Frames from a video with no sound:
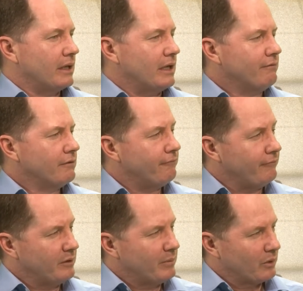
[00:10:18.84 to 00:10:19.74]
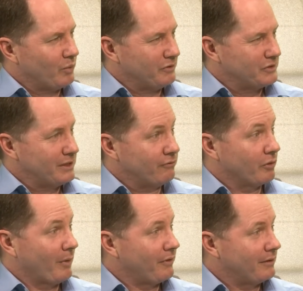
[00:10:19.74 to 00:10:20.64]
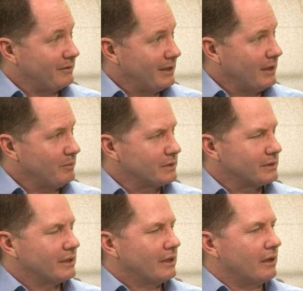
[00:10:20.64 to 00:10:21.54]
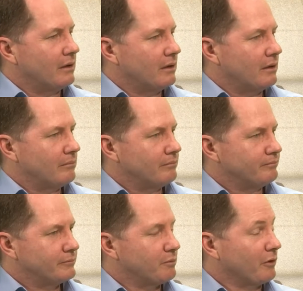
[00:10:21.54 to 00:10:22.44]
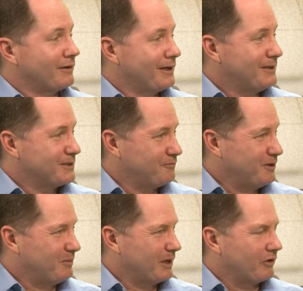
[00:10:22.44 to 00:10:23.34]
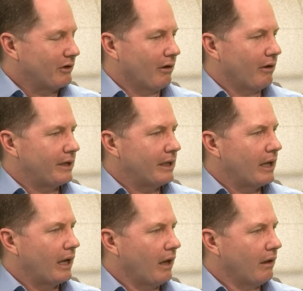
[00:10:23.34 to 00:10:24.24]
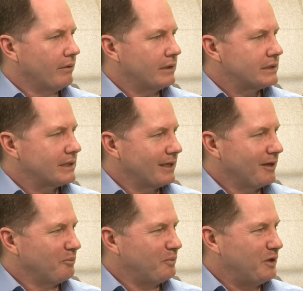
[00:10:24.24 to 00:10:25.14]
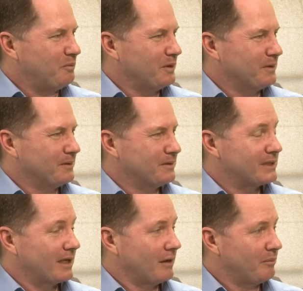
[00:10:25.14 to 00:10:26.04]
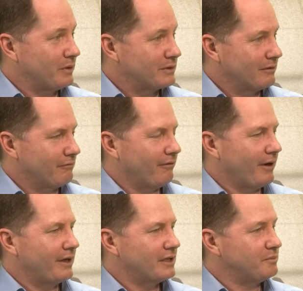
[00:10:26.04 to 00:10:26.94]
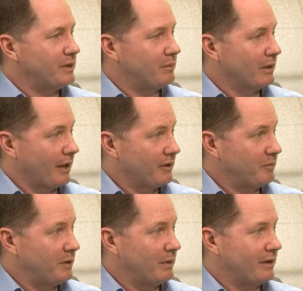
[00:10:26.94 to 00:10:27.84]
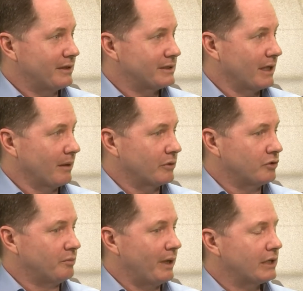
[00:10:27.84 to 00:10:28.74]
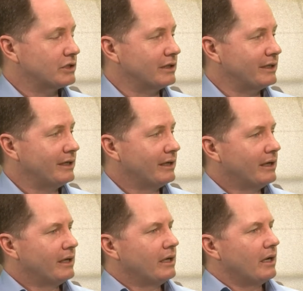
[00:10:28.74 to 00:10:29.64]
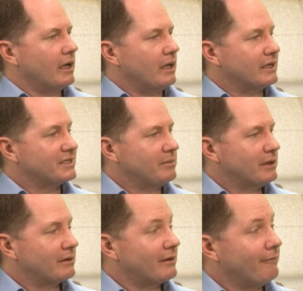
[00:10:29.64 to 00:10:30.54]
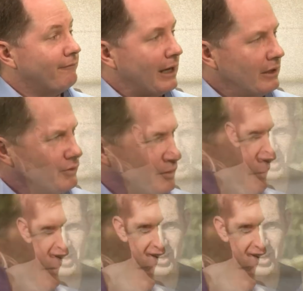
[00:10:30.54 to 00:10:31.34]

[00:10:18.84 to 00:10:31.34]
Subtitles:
Even feedback we receive from other teams, spontaneous feedback regarding how the Sanlam people, Sanlam Personal Finance people, other people in the Sanlam group actually exhibited the values of